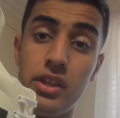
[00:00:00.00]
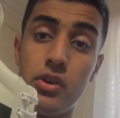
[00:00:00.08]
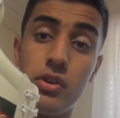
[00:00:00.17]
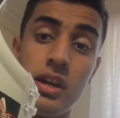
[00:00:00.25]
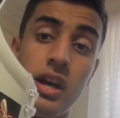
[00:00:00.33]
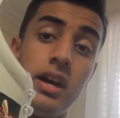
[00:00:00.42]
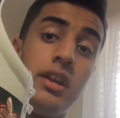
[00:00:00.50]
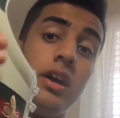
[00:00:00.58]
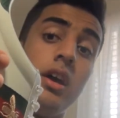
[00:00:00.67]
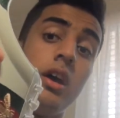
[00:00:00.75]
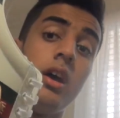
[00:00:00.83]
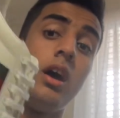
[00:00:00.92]
They only had
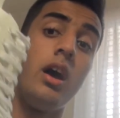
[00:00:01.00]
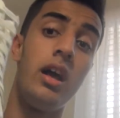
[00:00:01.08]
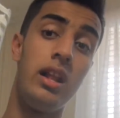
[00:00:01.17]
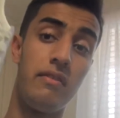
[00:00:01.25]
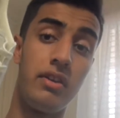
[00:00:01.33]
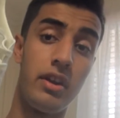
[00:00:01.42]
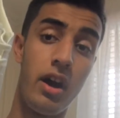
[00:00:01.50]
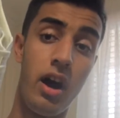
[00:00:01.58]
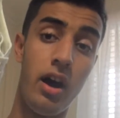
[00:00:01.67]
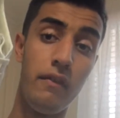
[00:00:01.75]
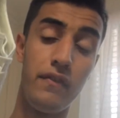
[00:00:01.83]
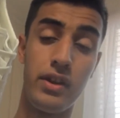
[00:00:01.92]

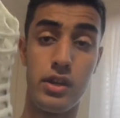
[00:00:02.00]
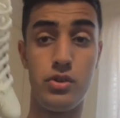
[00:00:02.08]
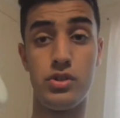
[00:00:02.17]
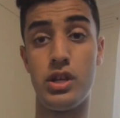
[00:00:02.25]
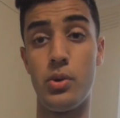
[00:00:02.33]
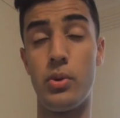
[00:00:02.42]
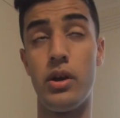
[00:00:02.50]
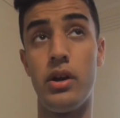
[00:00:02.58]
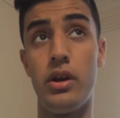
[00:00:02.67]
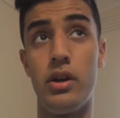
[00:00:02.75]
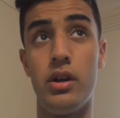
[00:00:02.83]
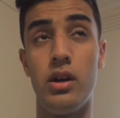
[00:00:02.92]
11.5, and I usually
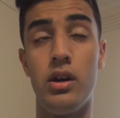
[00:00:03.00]
wear